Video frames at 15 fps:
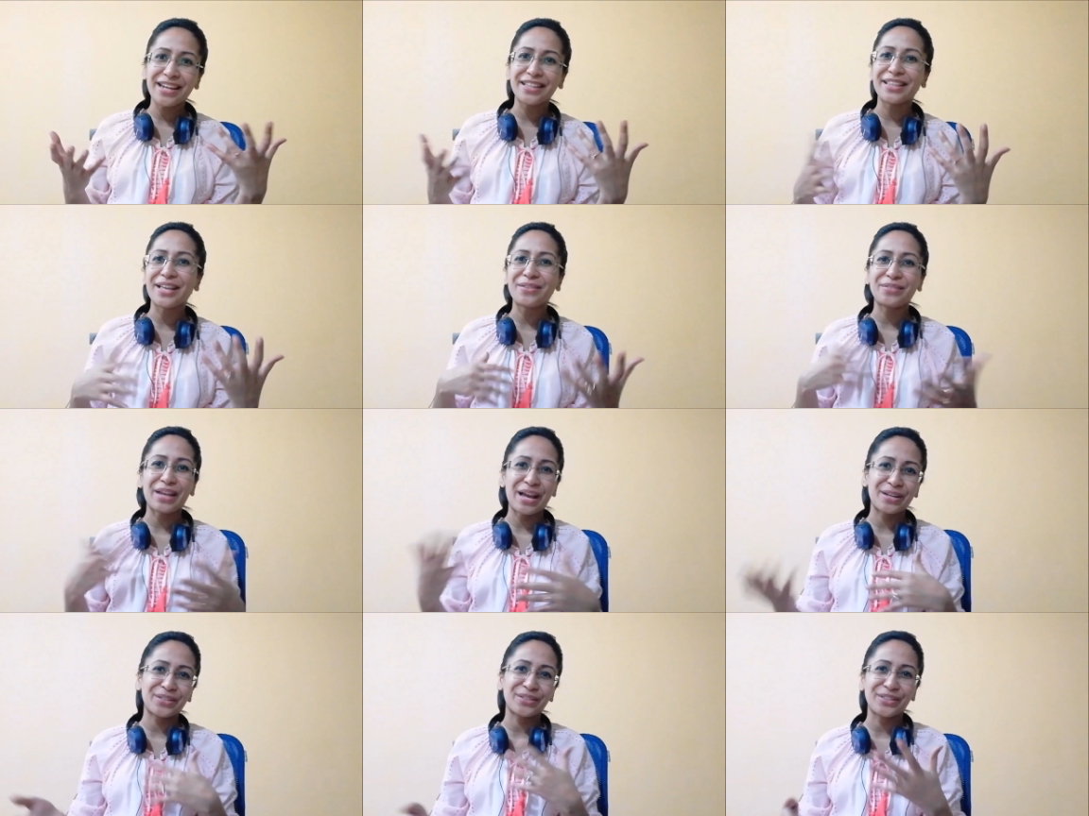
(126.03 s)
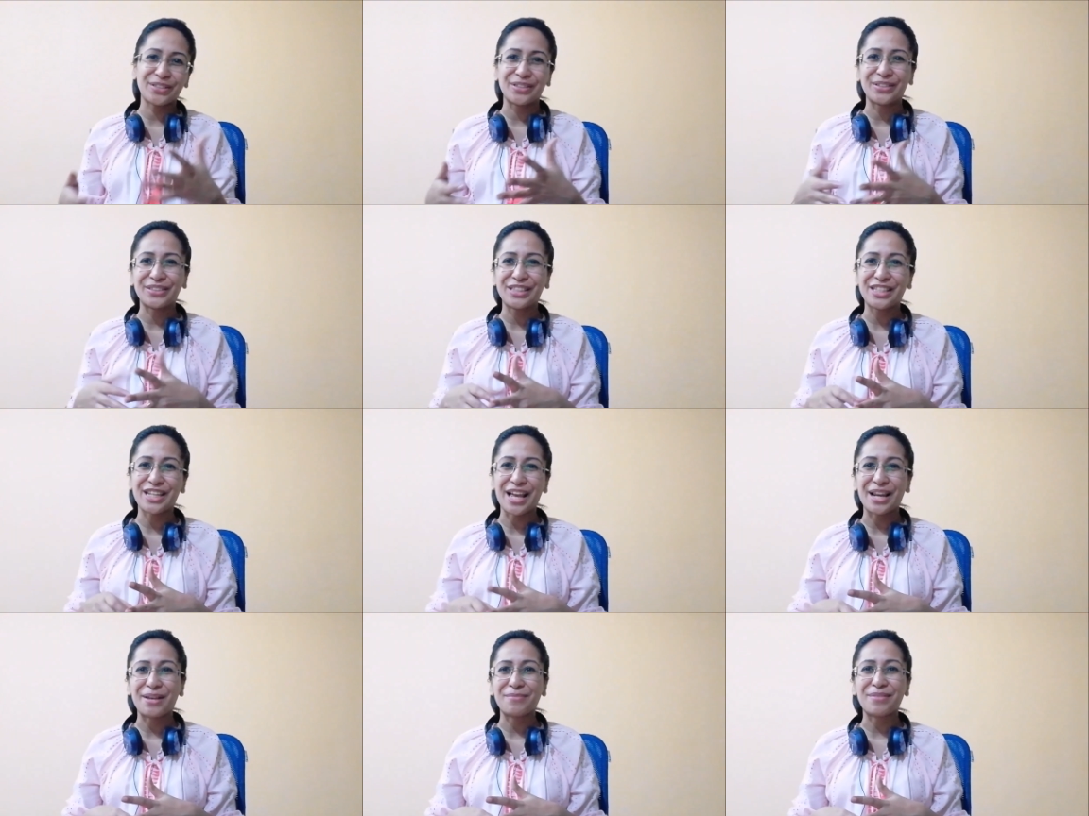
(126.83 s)
And then we had to tell
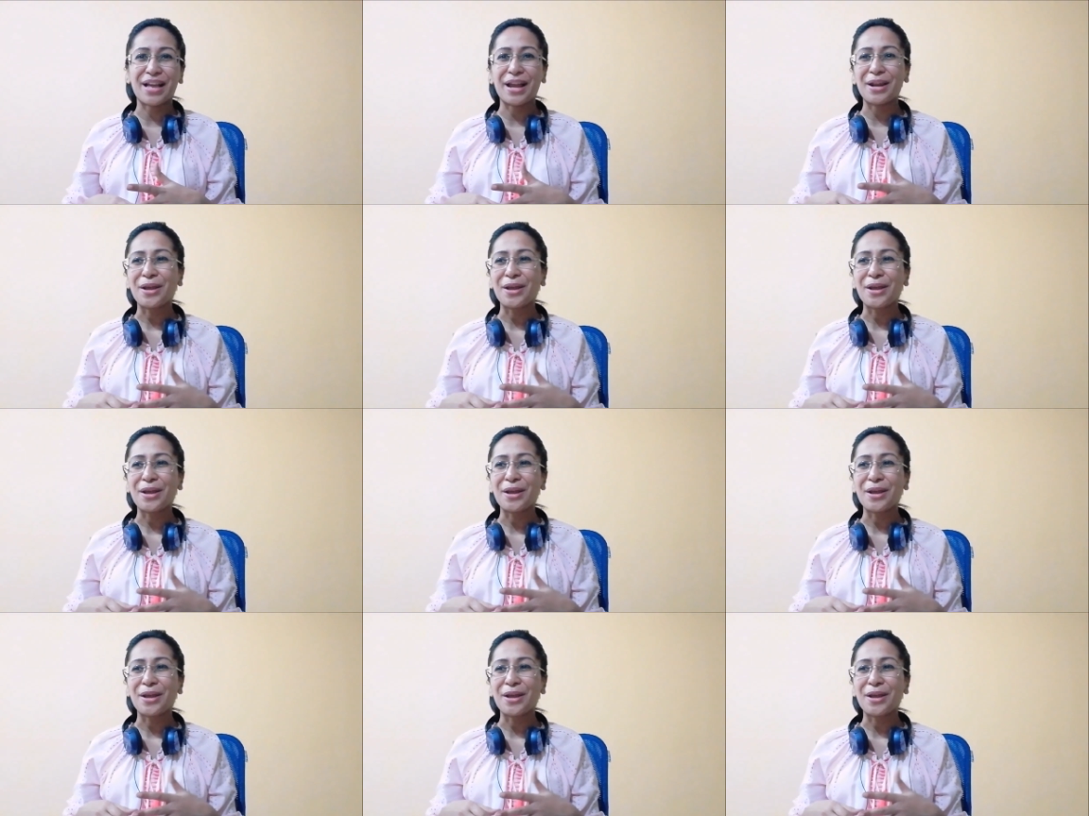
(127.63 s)
him that,